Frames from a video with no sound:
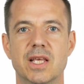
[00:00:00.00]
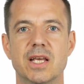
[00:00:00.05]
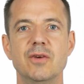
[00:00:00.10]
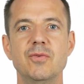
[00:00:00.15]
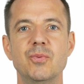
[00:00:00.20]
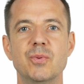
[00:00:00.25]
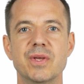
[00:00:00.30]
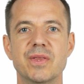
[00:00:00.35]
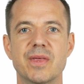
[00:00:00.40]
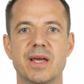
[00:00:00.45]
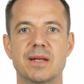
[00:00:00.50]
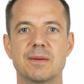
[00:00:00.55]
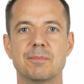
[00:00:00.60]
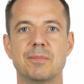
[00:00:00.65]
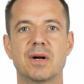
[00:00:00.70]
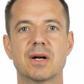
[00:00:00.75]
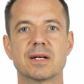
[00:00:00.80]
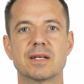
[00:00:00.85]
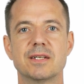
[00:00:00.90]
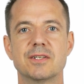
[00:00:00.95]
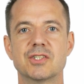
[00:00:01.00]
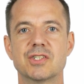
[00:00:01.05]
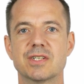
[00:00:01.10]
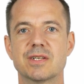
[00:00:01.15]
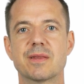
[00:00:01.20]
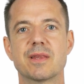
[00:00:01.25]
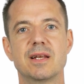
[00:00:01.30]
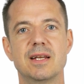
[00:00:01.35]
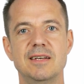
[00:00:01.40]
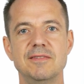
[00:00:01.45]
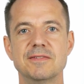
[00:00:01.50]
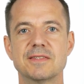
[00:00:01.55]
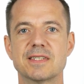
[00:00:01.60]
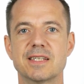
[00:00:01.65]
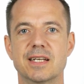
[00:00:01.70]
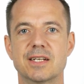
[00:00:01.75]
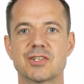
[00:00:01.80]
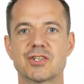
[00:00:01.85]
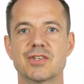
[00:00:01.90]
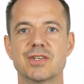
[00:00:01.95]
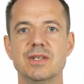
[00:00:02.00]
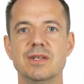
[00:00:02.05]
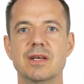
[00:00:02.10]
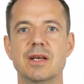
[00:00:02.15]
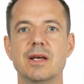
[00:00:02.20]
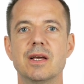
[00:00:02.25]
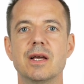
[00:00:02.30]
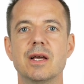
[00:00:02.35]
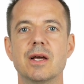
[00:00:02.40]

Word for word: If we then partition the left section,